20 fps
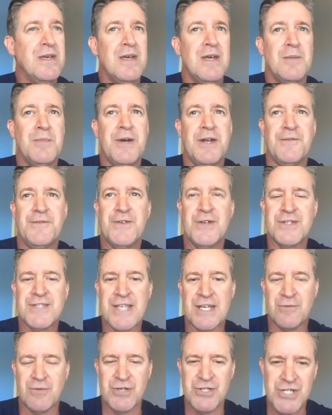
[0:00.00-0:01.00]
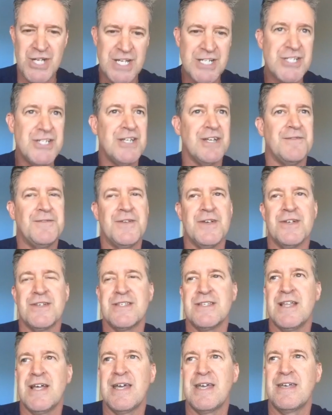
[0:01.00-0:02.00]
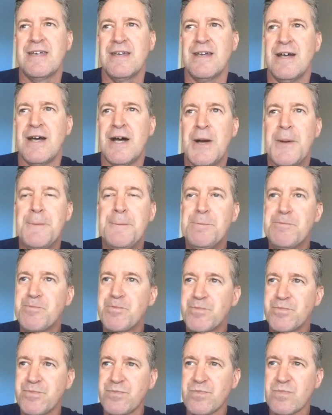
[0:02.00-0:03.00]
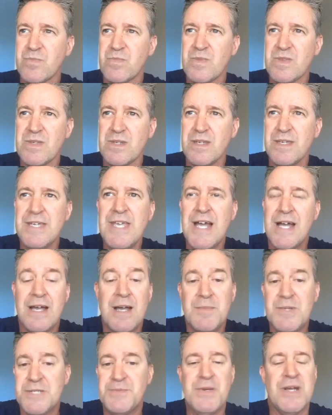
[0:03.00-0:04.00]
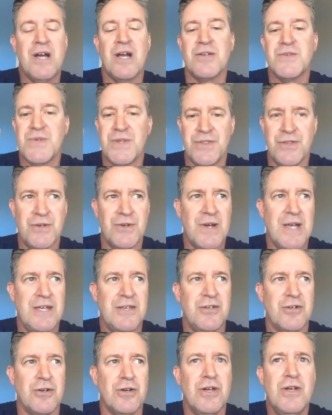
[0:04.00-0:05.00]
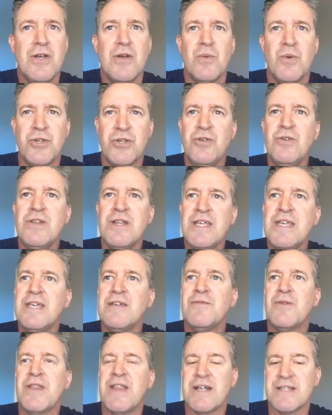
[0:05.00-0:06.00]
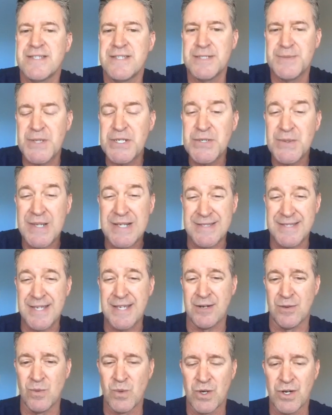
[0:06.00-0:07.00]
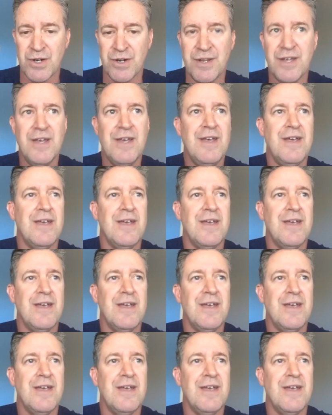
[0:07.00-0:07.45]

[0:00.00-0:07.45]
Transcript: but it feels like rejection. It feels like, I'm just being honest with you. When you leave especially without saying a word,